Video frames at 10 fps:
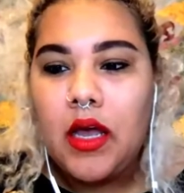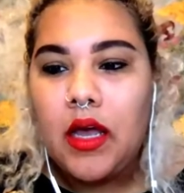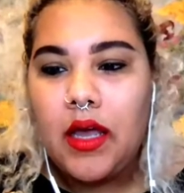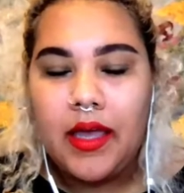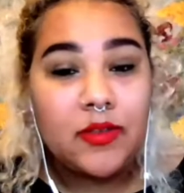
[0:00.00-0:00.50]

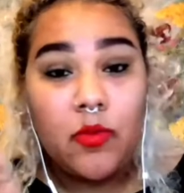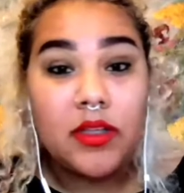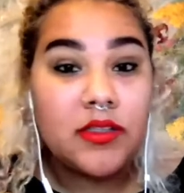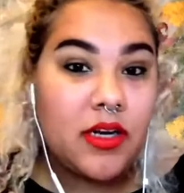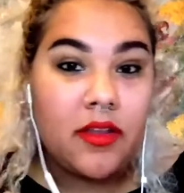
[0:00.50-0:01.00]
as well
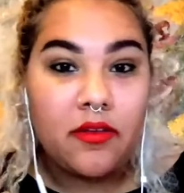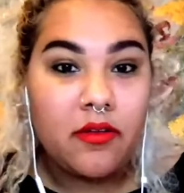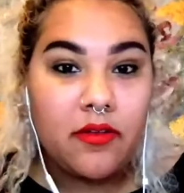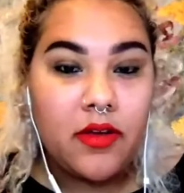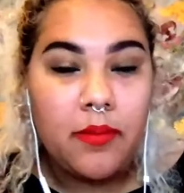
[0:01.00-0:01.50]
as
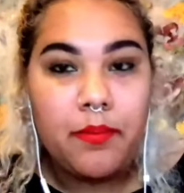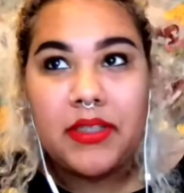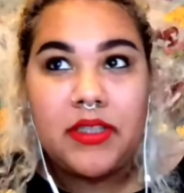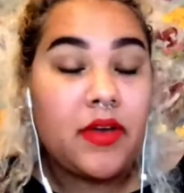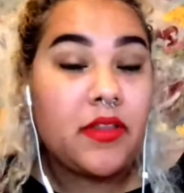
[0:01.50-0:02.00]
a bunch
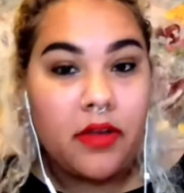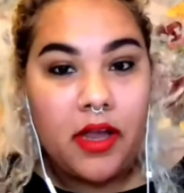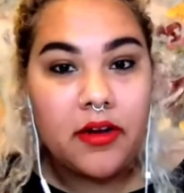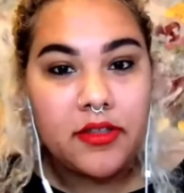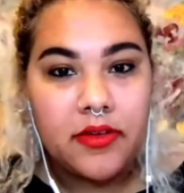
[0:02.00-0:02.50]
of other
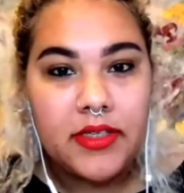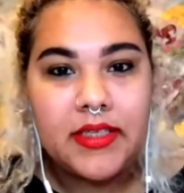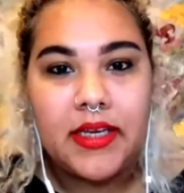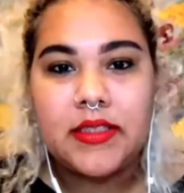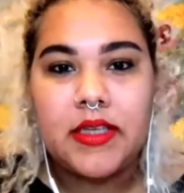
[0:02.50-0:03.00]

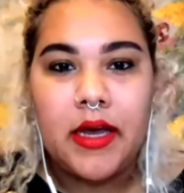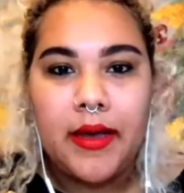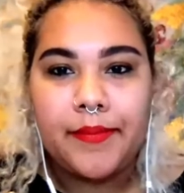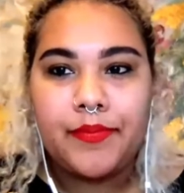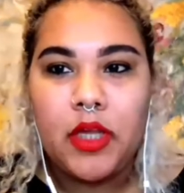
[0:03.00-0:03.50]
characteristics,
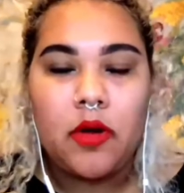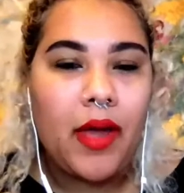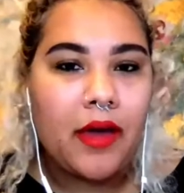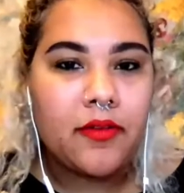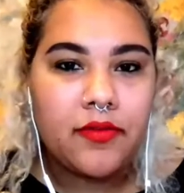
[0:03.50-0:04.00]

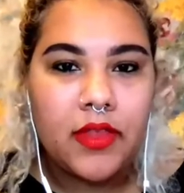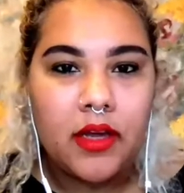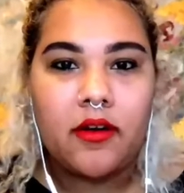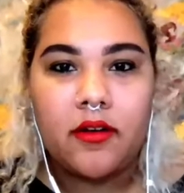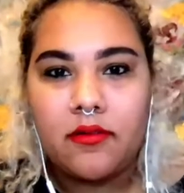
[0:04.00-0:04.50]
out of
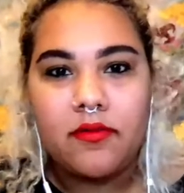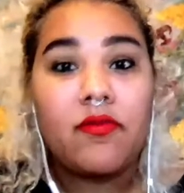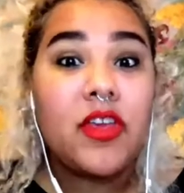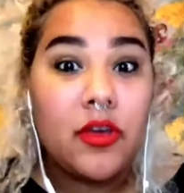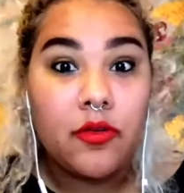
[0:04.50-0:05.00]
their
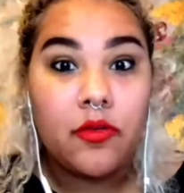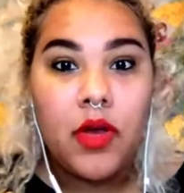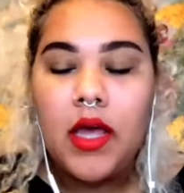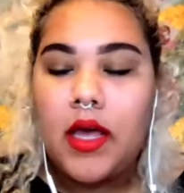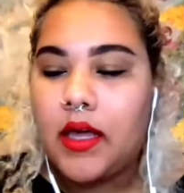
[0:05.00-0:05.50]
view.
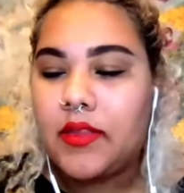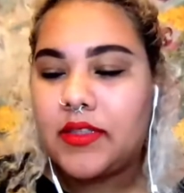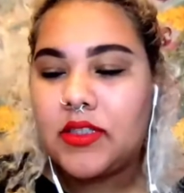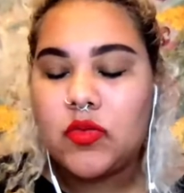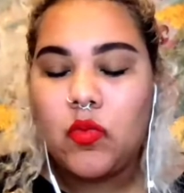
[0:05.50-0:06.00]
This
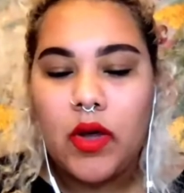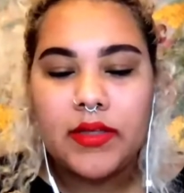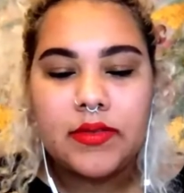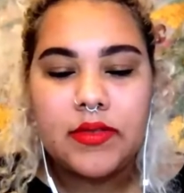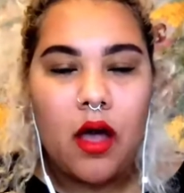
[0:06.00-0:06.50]
is what
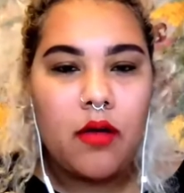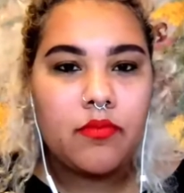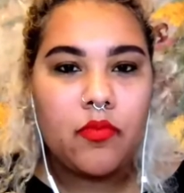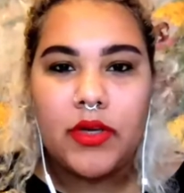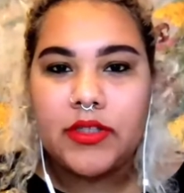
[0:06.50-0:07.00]

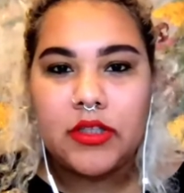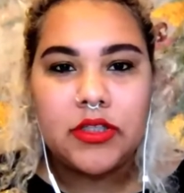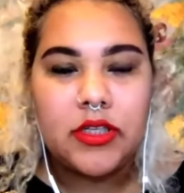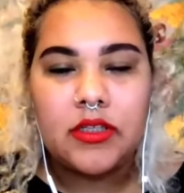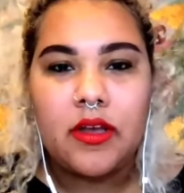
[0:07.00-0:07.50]
some
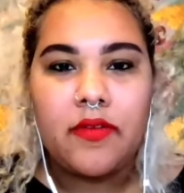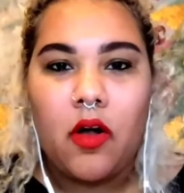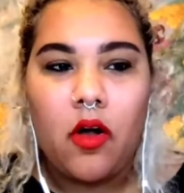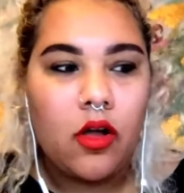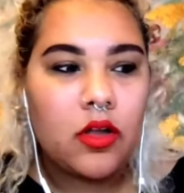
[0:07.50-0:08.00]
researchers have
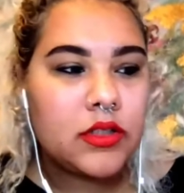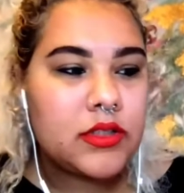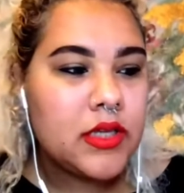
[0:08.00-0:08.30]
called